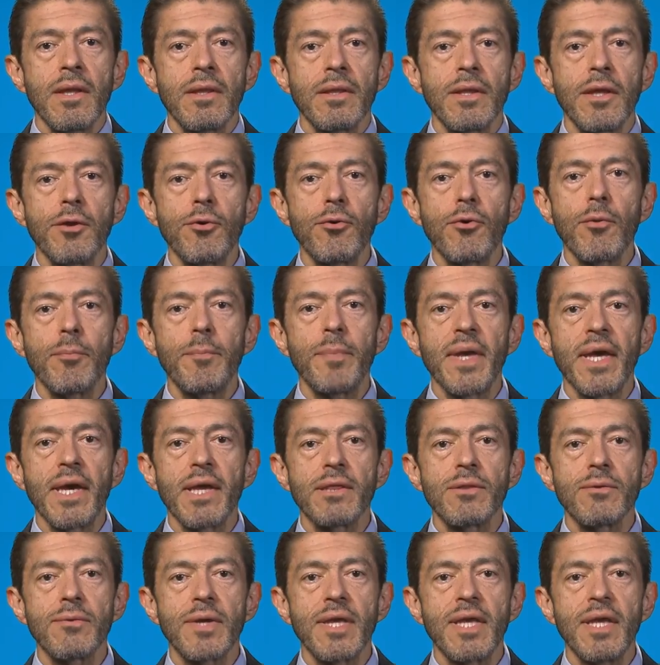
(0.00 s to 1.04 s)
The
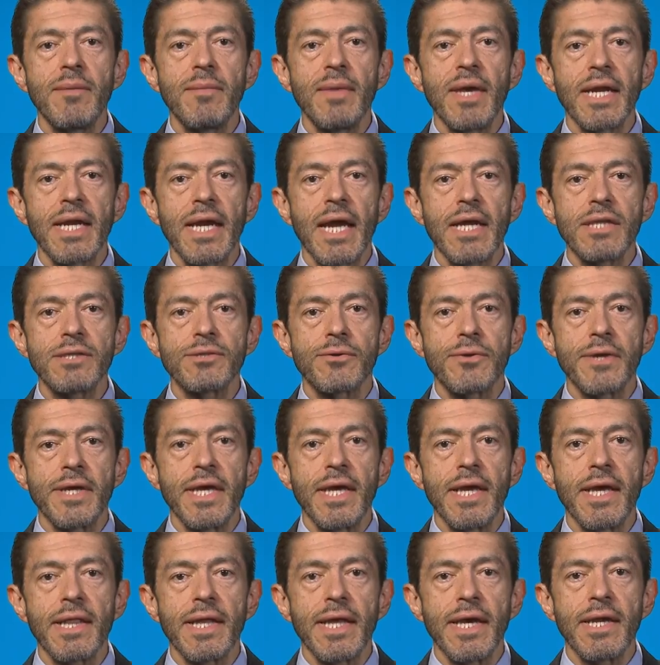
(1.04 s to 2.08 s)
European Leukemia Net, or
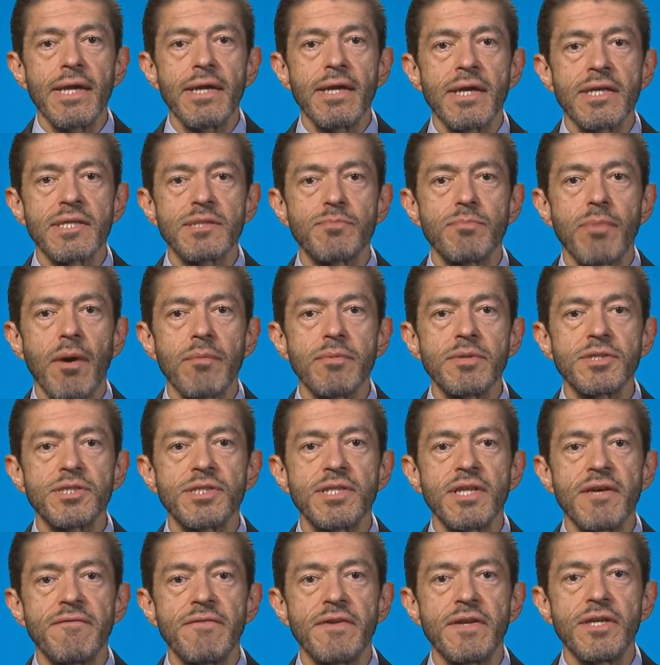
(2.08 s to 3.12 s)
ELN, has published
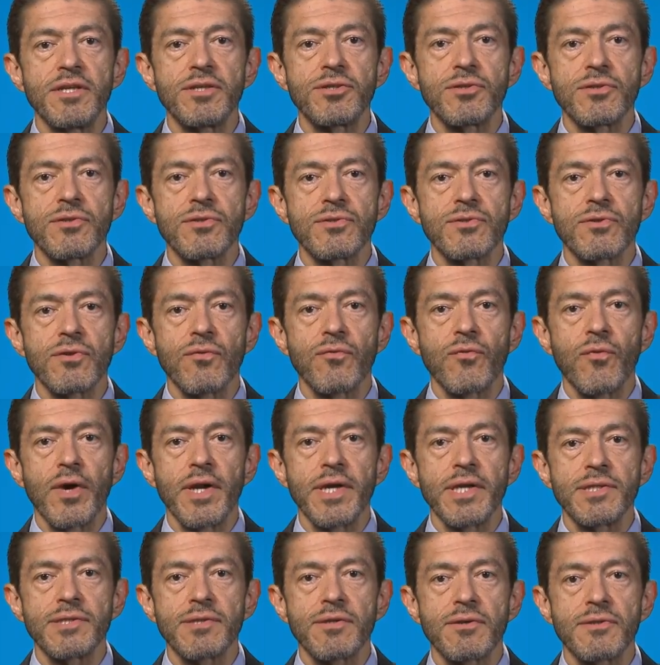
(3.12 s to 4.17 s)
definitions of
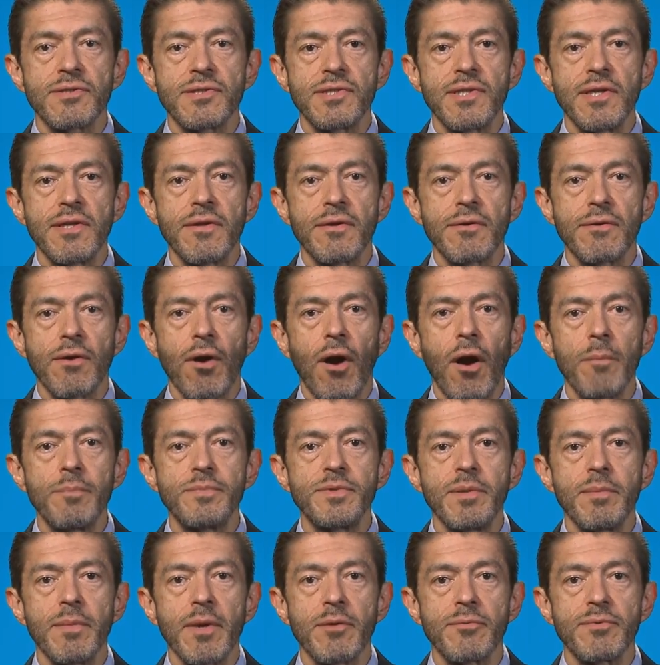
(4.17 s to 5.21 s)
what is considered
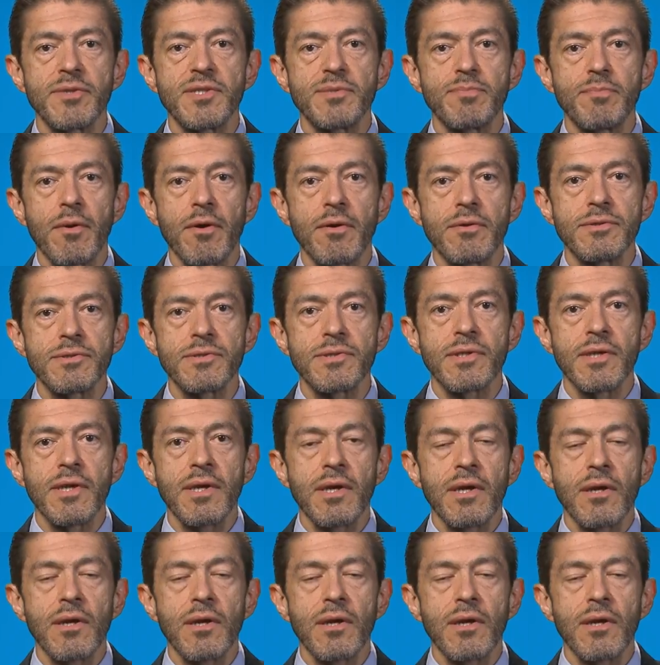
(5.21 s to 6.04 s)
optimal response,